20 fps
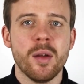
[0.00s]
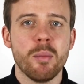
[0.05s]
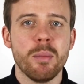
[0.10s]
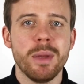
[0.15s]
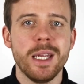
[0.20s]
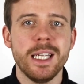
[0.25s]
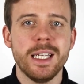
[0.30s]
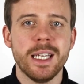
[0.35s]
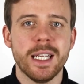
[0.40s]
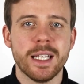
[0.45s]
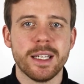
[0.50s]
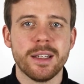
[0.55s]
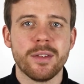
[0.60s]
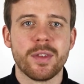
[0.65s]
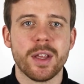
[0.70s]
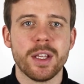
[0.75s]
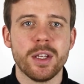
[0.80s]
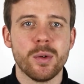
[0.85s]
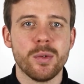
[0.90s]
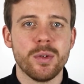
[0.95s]
meaning
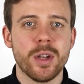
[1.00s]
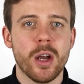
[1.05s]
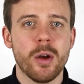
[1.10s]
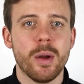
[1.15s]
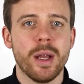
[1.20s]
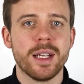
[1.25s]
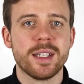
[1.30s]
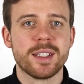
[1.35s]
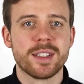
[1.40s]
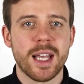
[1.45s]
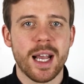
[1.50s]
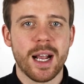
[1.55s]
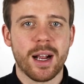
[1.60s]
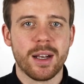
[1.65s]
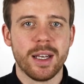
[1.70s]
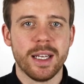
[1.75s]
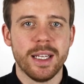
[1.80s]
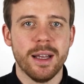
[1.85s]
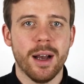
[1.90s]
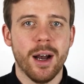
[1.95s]
that you'll know
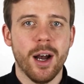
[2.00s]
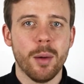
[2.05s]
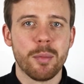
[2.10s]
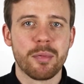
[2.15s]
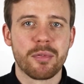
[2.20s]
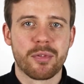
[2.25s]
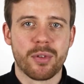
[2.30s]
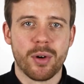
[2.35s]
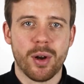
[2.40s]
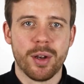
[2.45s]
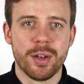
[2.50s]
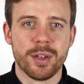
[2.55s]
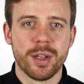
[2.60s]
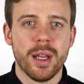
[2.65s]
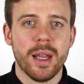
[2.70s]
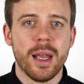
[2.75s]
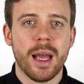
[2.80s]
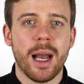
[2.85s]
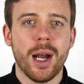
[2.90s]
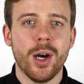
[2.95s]
exactly upfront
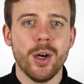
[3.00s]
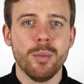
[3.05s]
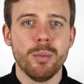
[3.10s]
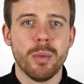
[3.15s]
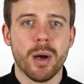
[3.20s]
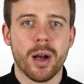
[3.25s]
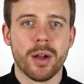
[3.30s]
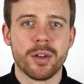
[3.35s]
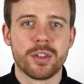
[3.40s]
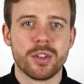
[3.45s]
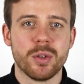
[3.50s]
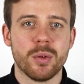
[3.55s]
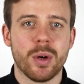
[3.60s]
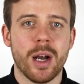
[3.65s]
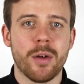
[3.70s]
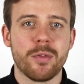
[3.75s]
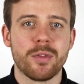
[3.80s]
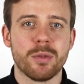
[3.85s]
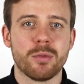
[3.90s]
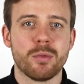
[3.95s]
how much you'll
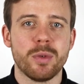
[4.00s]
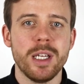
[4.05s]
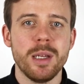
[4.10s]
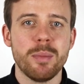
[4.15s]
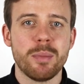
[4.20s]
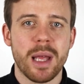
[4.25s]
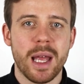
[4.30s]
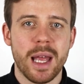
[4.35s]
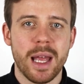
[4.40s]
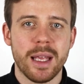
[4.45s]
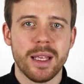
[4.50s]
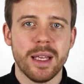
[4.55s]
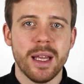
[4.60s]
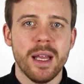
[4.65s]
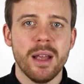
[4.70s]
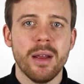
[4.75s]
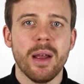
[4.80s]
have to repay